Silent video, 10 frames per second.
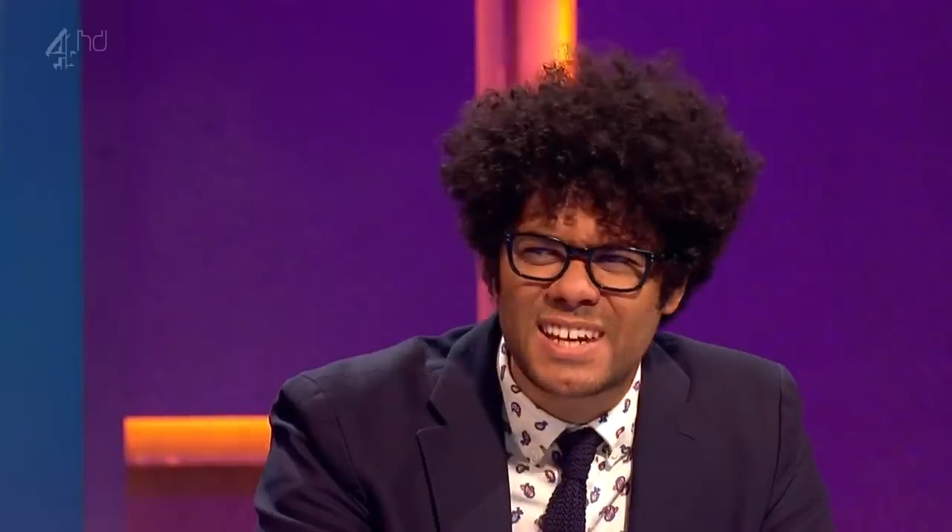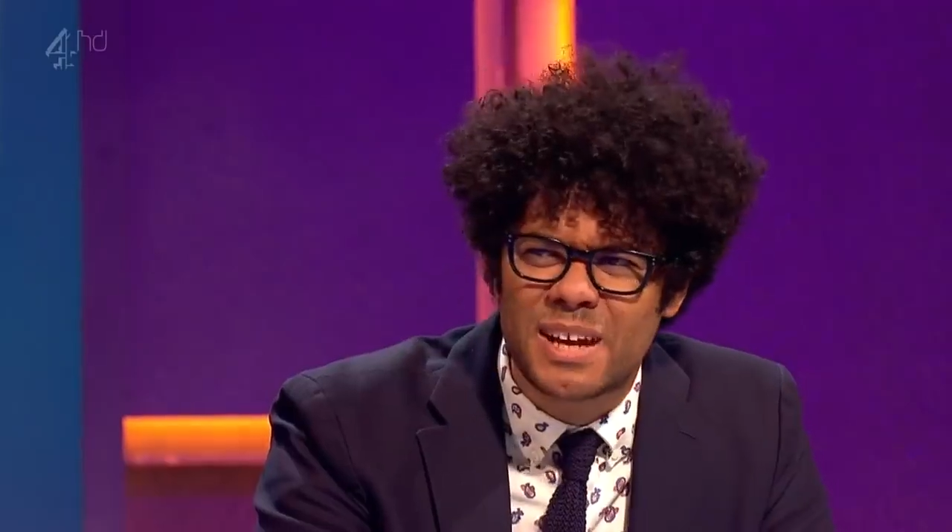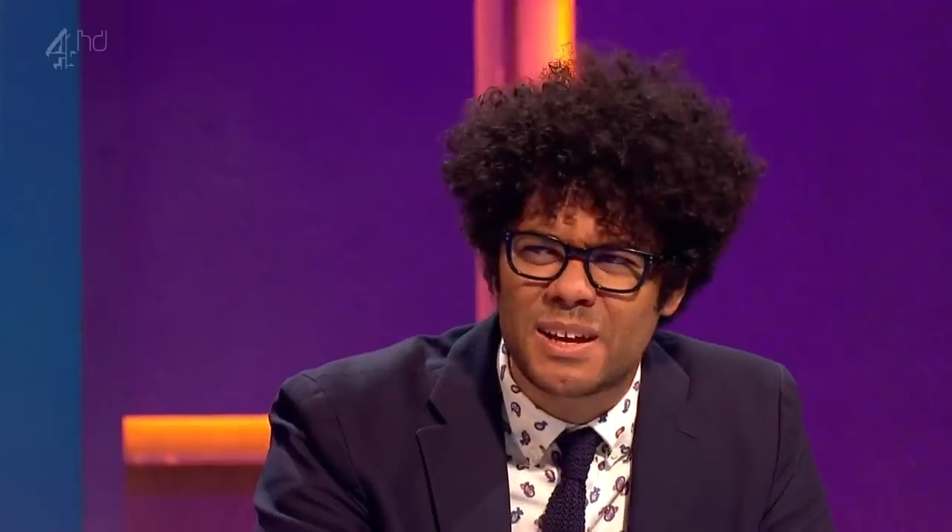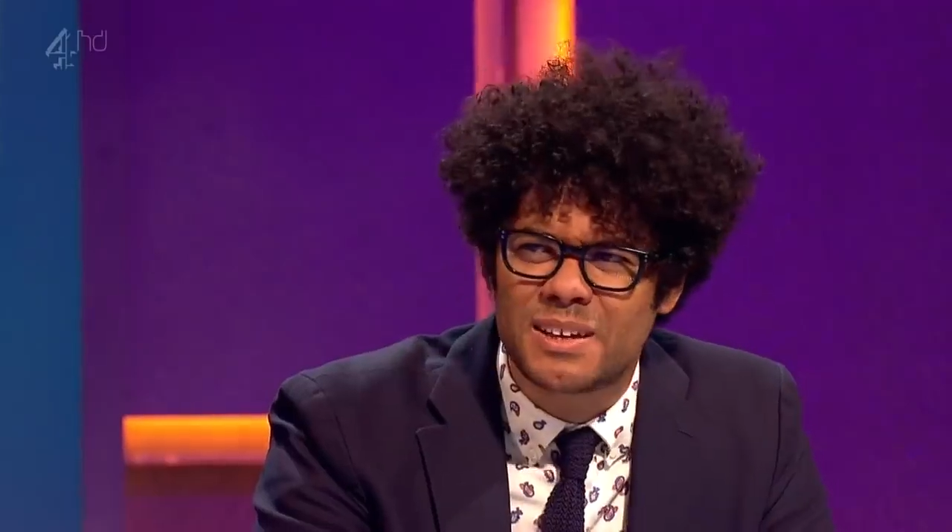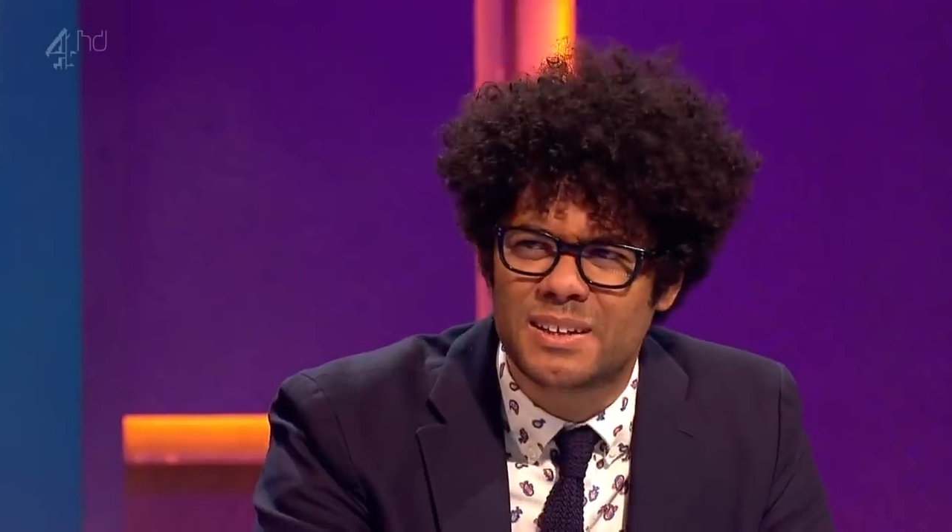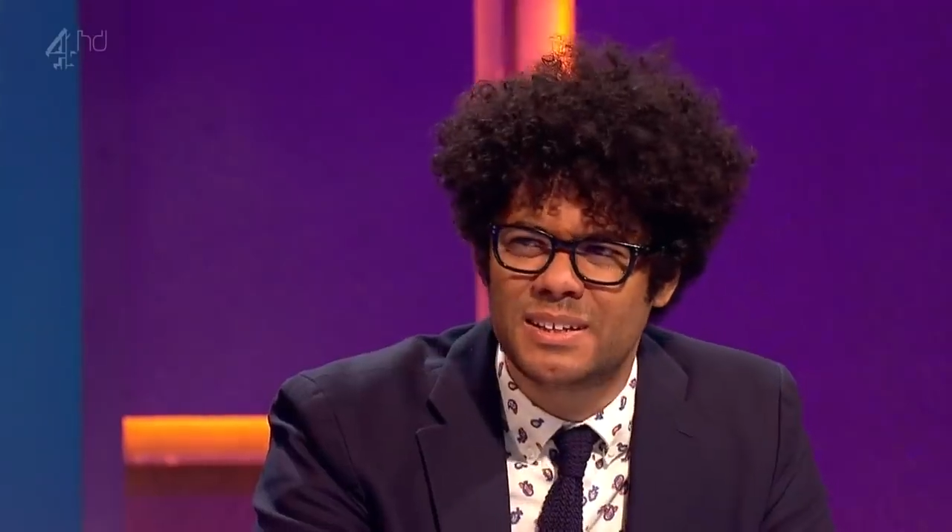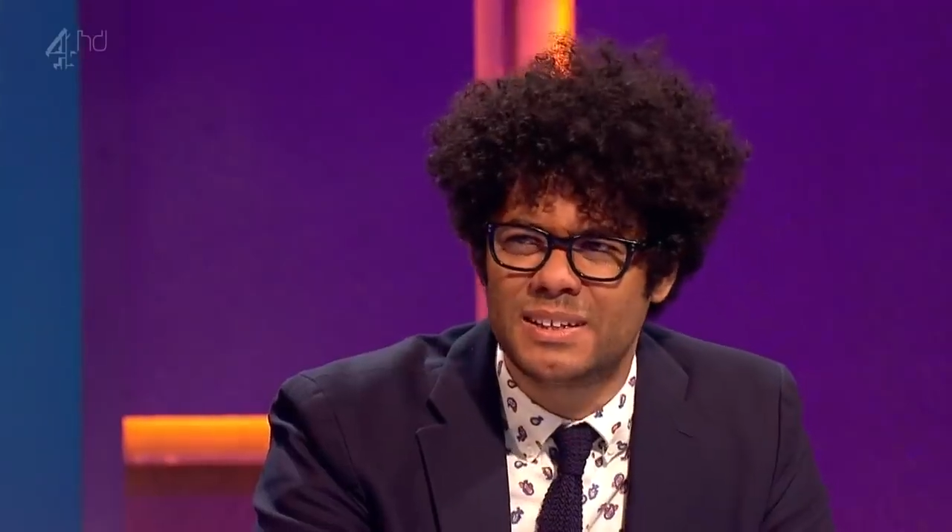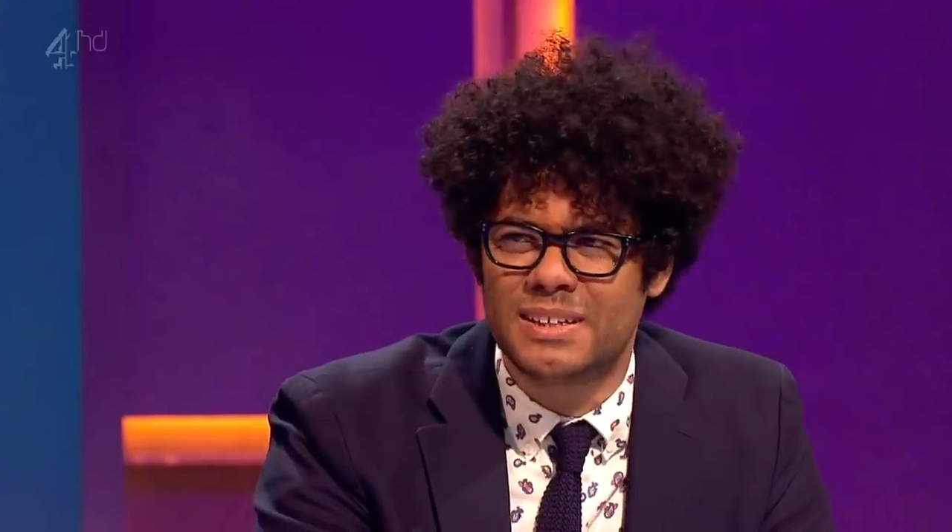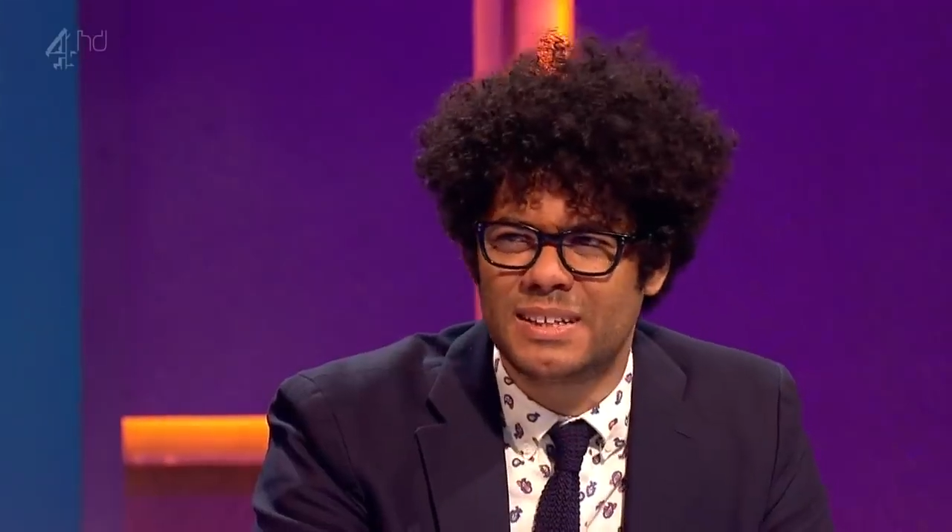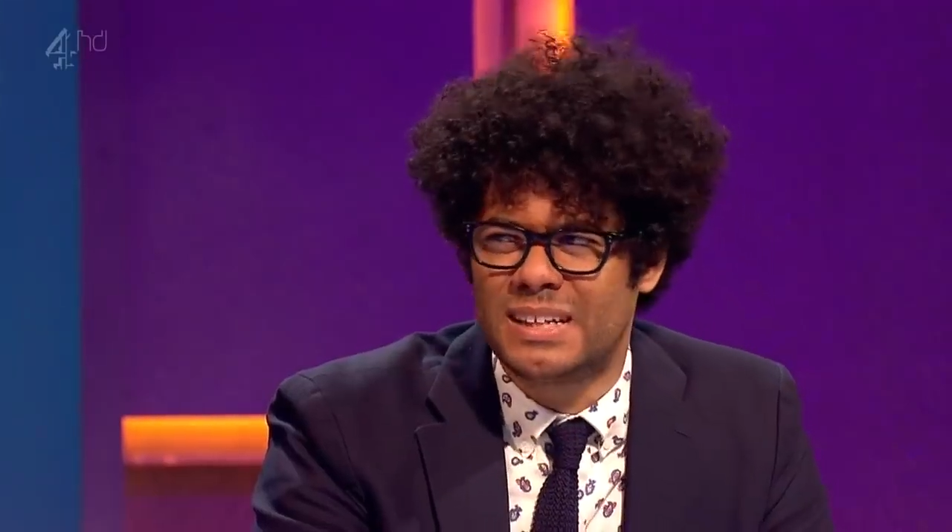it.
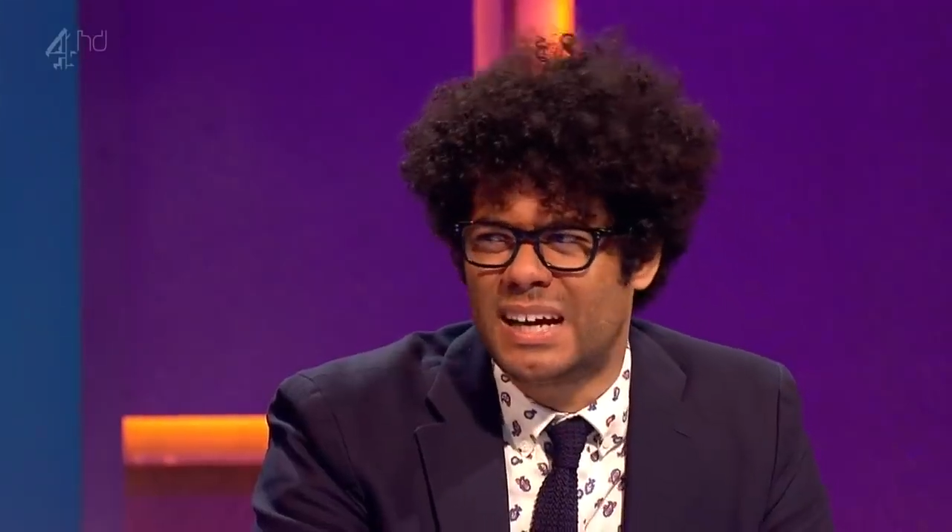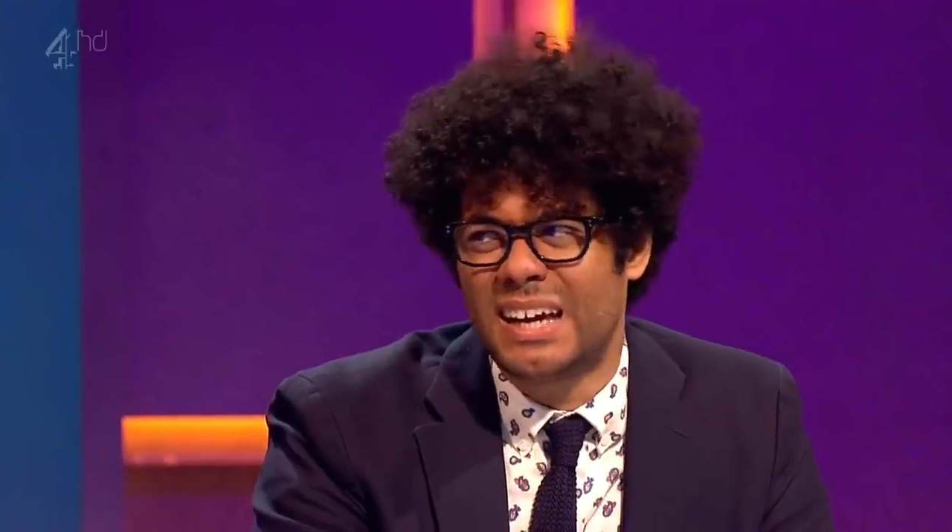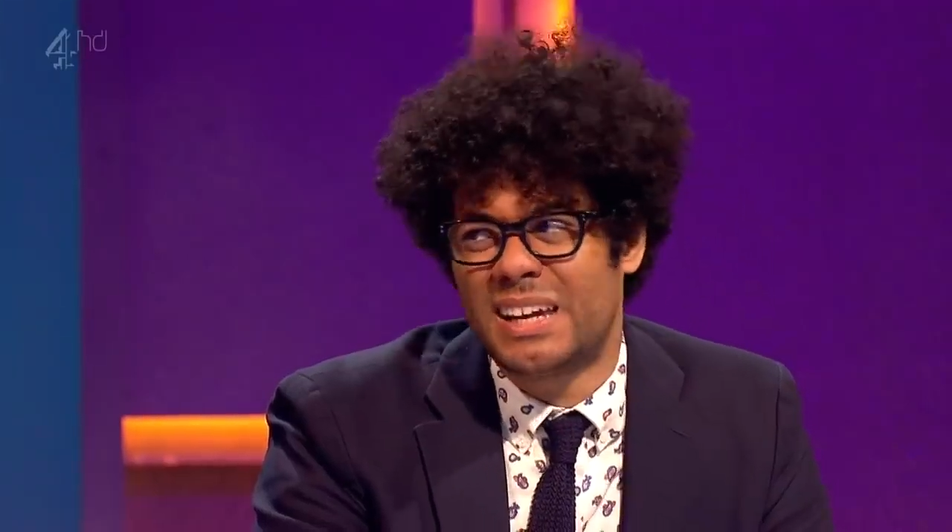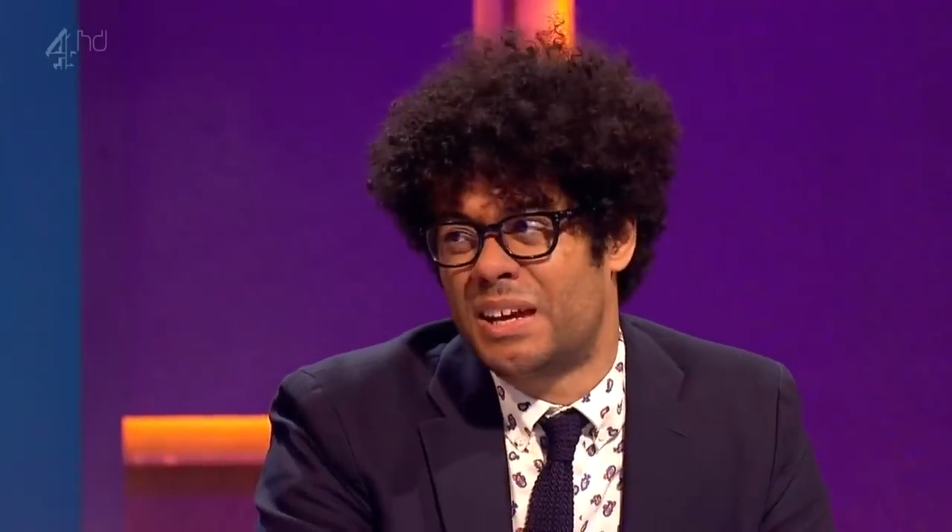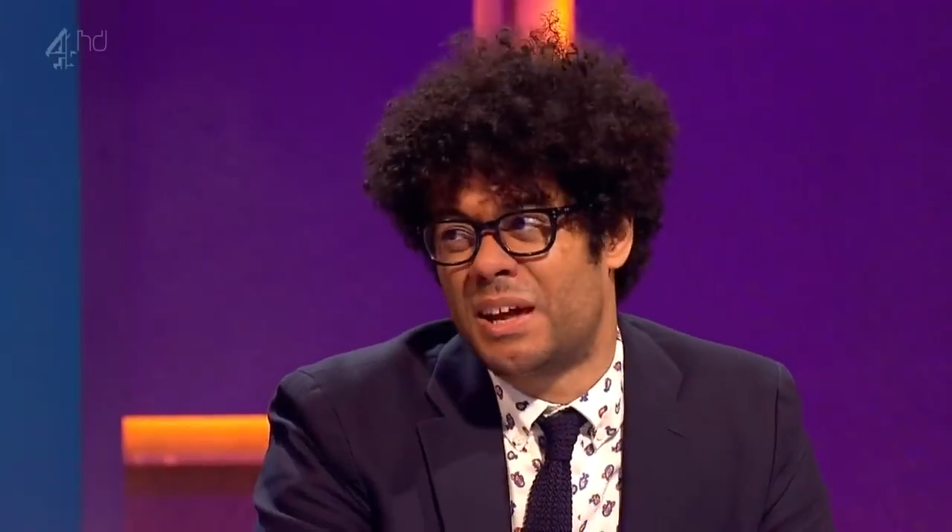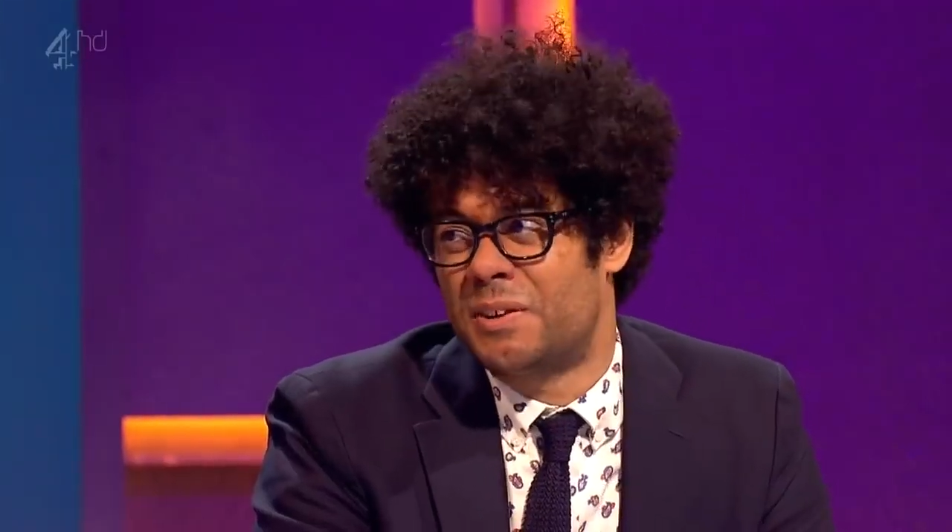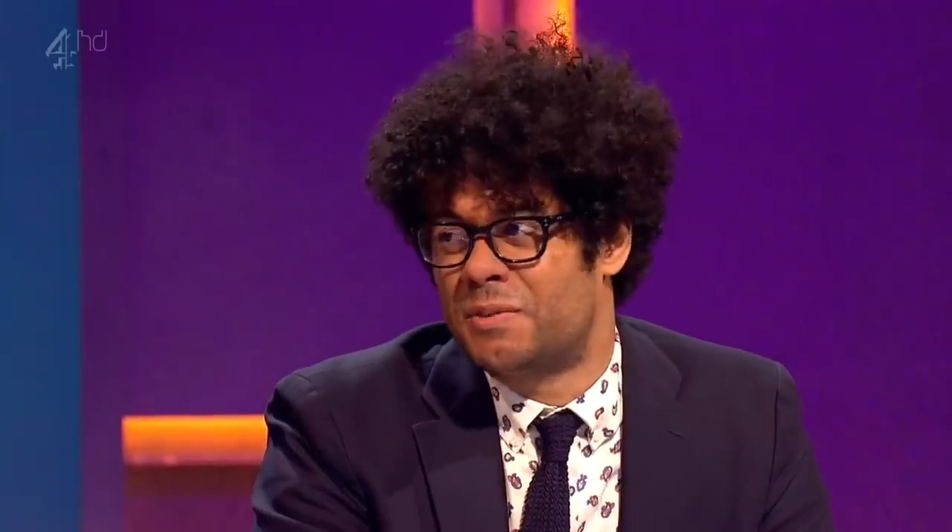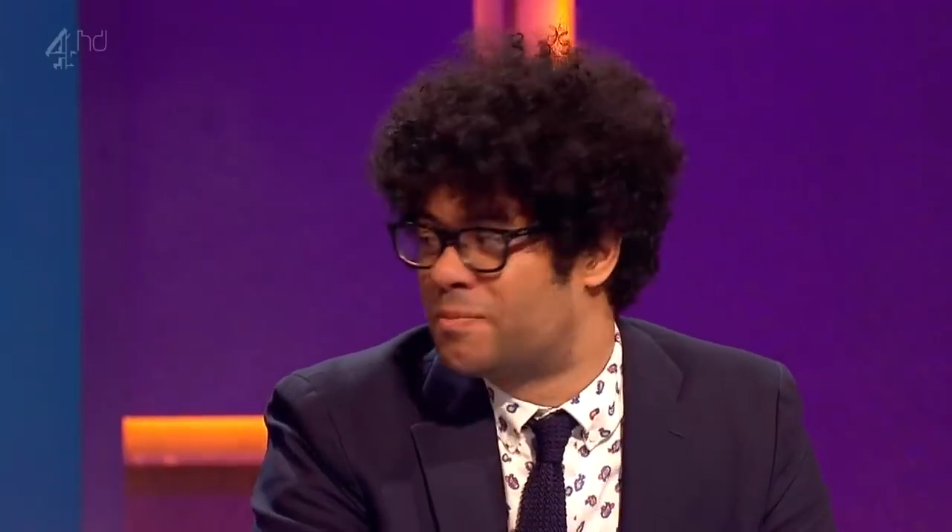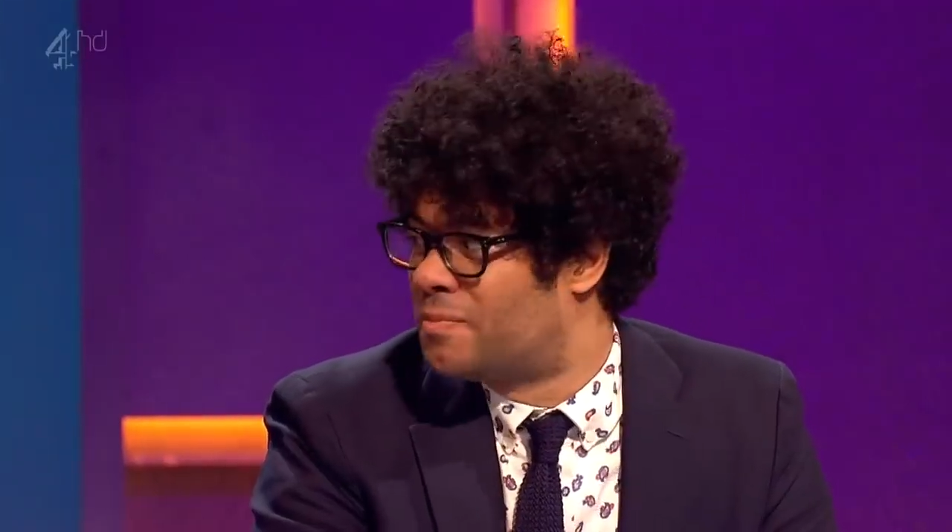I don't know.